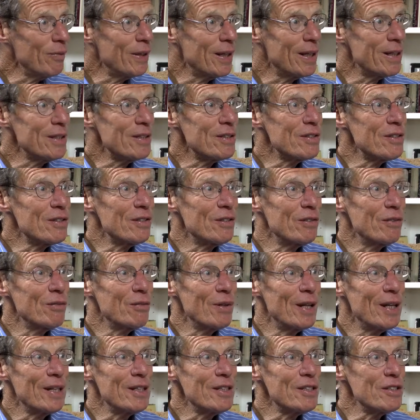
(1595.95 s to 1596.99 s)
That's
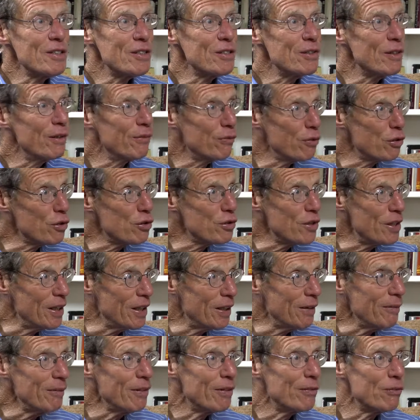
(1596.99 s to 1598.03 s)
that's the first thing,